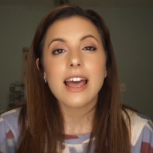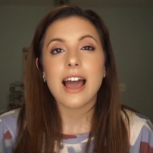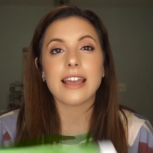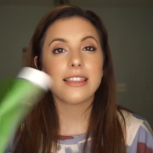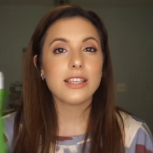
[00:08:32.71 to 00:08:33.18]

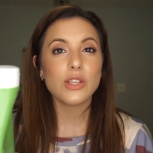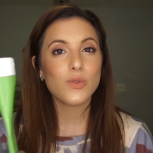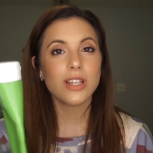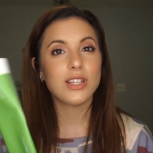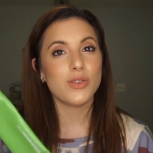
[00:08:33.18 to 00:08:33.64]
I think you
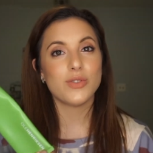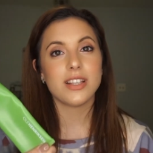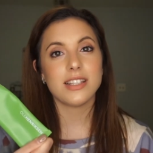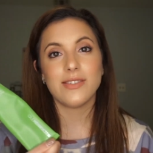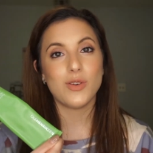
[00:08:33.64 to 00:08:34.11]
can use
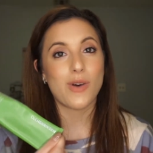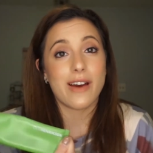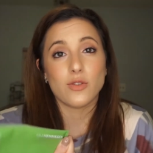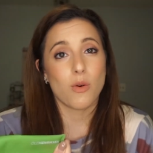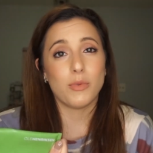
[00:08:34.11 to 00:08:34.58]
this if you
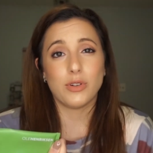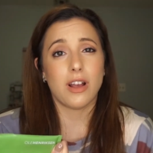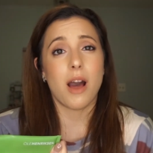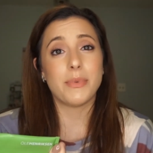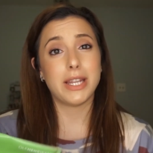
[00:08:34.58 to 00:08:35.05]
have normal to
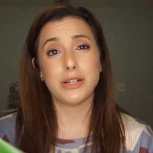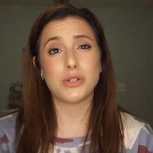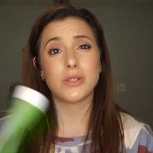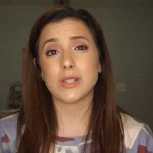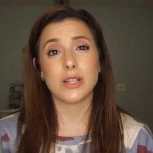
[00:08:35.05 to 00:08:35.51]

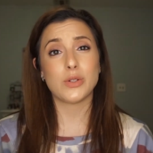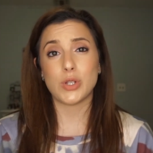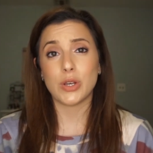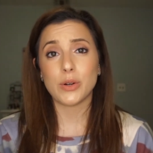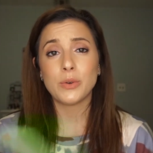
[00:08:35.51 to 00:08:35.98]
combination skin
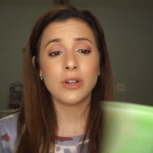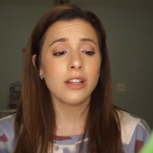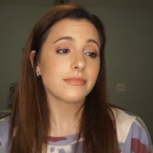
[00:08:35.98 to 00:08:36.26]
too.